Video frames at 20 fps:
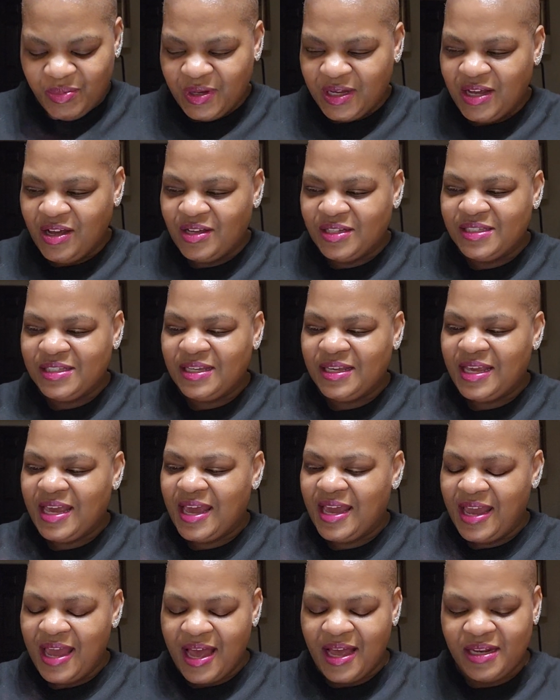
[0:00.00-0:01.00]
Because
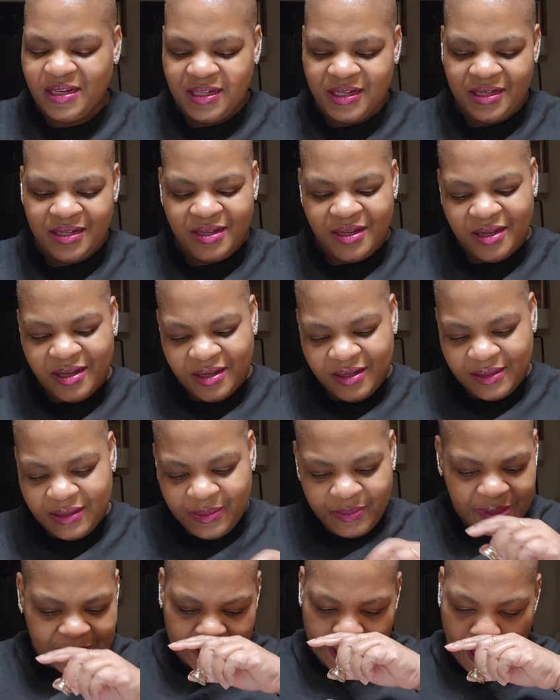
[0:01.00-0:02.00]
Kayali,
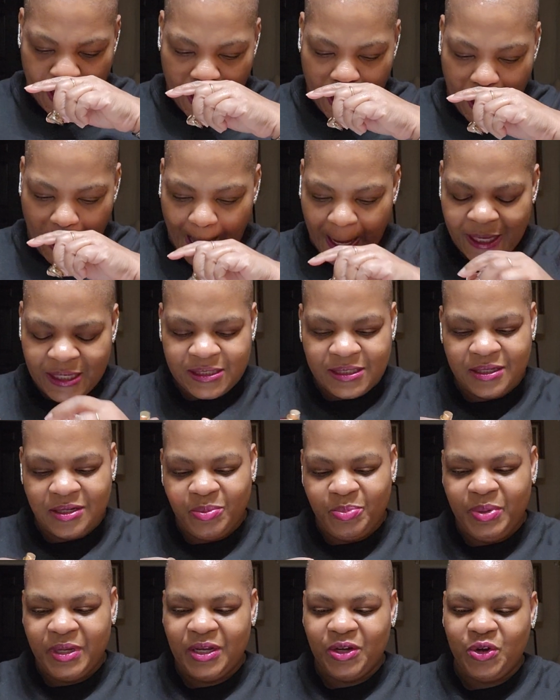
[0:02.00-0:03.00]
let me see, is it a
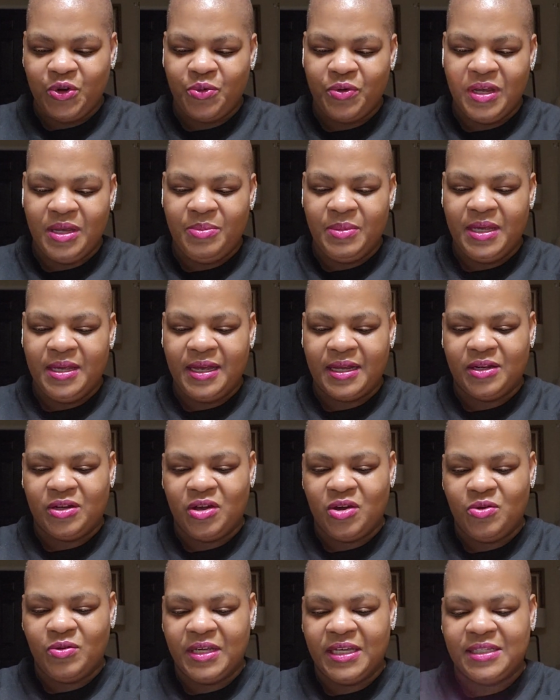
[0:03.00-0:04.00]
bit creamy? I
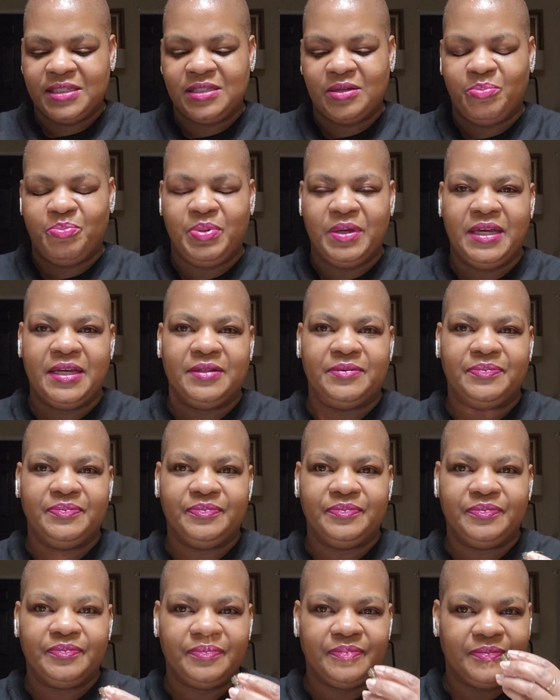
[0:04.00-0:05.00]
know it's a bit,
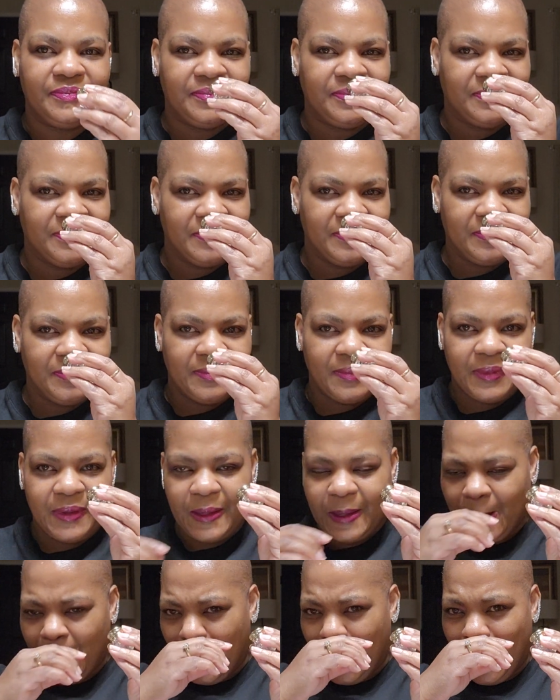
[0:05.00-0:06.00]

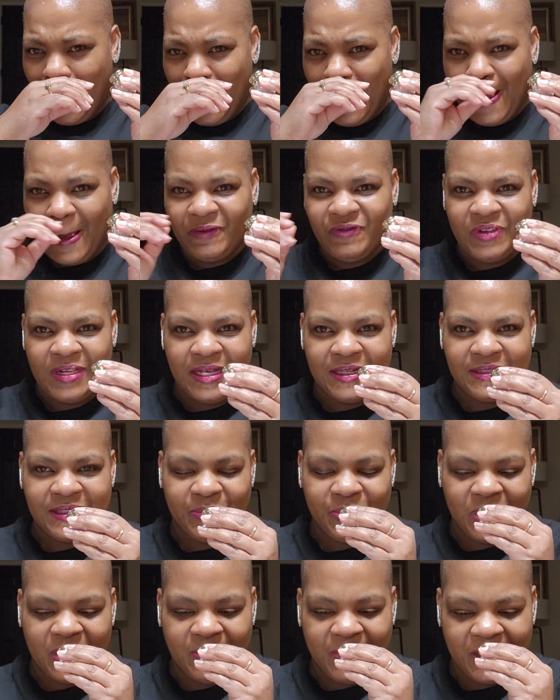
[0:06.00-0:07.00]
I feel like
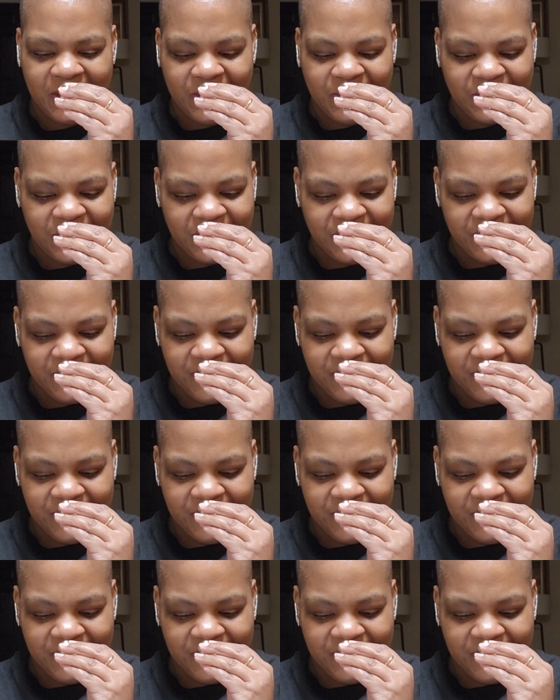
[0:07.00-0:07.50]
something on my nose.